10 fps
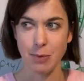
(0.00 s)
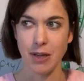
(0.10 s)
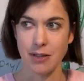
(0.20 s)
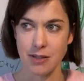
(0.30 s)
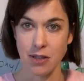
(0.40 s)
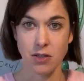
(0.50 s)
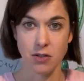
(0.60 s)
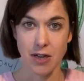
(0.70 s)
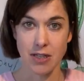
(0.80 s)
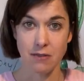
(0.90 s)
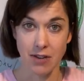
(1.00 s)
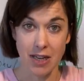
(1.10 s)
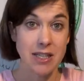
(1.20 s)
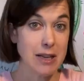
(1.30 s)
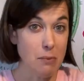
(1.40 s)
because the trees are
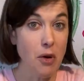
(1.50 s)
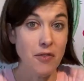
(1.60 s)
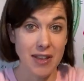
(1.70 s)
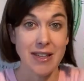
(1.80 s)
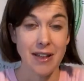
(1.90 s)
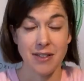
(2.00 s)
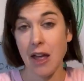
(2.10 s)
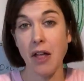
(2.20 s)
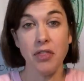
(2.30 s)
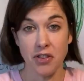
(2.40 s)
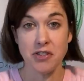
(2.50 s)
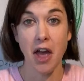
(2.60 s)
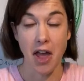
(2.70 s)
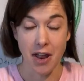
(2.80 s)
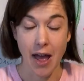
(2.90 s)
releasing more of this
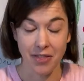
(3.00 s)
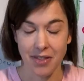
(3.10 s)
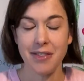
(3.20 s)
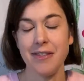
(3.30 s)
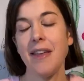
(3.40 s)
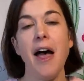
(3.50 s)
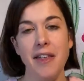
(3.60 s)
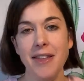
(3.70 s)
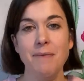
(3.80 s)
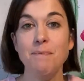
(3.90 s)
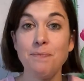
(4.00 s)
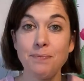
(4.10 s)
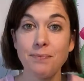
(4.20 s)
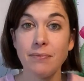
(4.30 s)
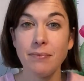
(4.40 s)
anthocyanin.
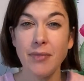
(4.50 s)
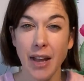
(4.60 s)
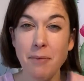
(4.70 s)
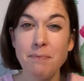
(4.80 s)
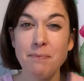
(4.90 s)
Yeah?